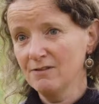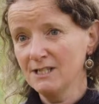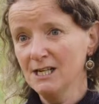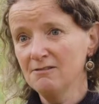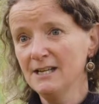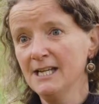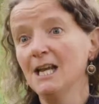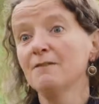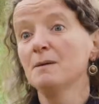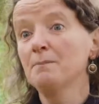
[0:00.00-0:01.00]
head fritillary
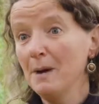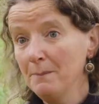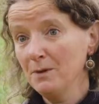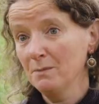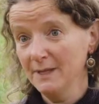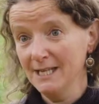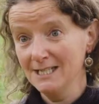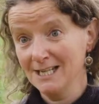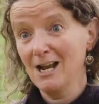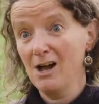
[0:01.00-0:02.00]
if the bumblebee
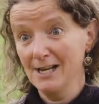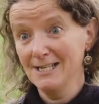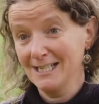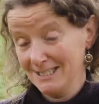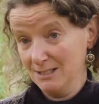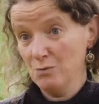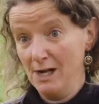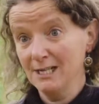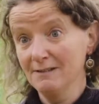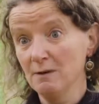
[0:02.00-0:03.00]
declines, as is
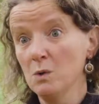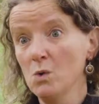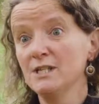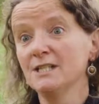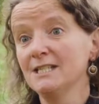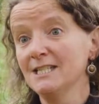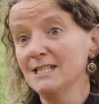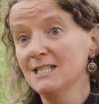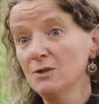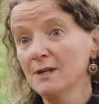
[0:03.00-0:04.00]
widely reported that it
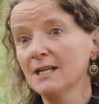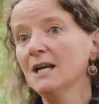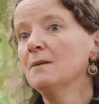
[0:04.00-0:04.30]
is doing?